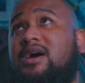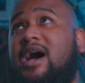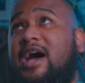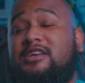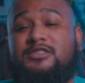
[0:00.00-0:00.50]

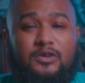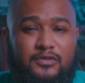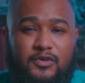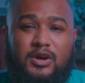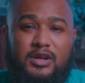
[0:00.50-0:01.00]
ISO
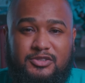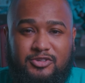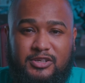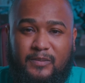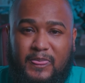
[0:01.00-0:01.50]

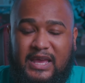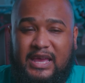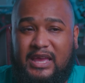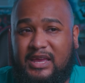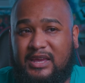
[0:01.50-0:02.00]
400.
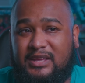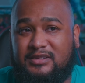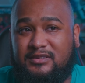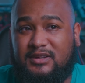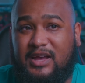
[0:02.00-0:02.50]
And
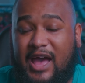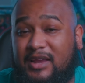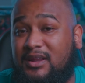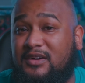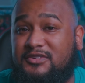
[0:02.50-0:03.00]
I
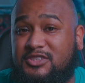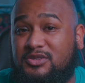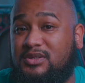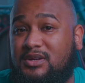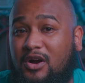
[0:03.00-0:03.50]
love
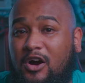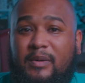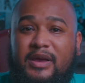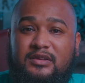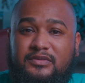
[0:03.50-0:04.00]
shooting all
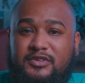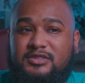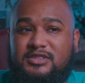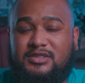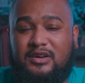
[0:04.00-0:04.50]
my interviews
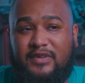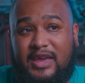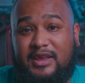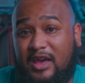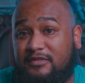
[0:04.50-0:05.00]
and stuff
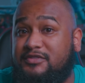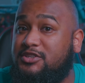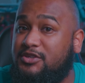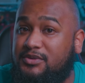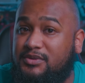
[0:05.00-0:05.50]
at
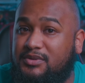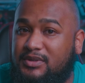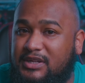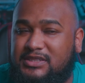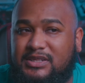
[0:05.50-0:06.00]
f2.
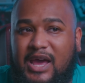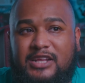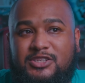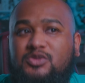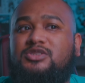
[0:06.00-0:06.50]
It's
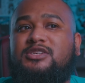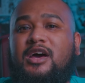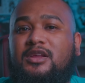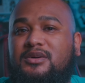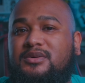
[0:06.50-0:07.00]
not too
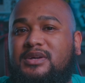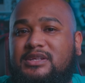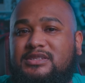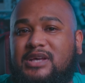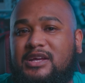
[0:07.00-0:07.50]
shallow and
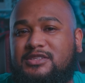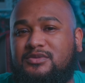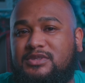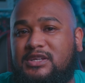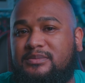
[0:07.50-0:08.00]
it's not
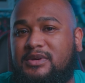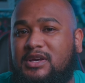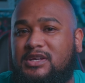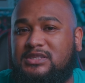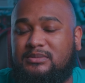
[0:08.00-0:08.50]
too deep.
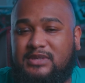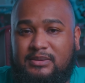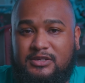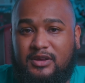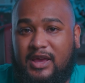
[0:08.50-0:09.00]

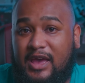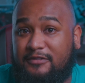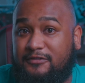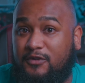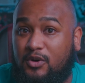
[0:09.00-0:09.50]
Sometimes I go to
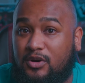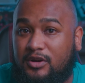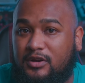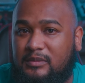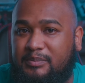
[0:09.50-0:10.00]

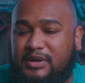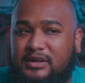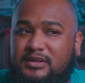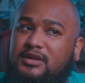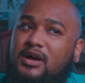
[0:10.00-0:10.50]
f4,
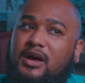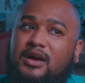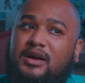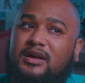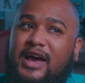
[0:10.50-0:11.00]
but
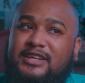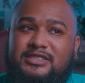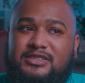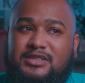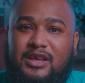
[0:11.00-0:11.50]
I
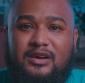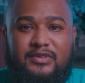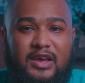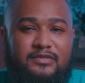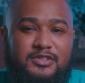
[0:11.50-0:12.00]
just
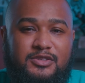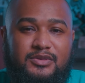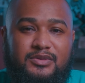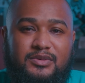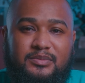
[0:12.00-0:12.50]
love
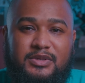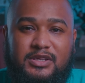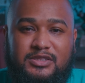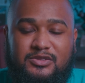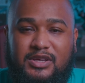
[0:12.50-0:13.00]
f2
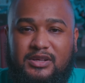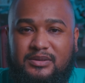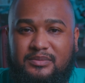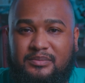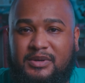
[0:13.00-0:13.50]
because you get
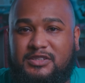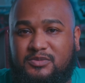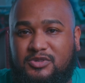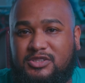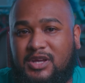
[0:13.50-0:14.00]
a much
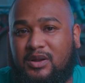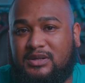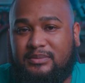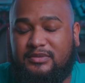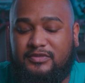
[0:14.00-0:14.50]
more shallow
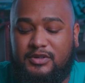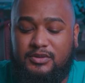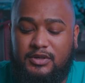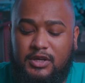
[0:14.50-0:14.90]
depth of field.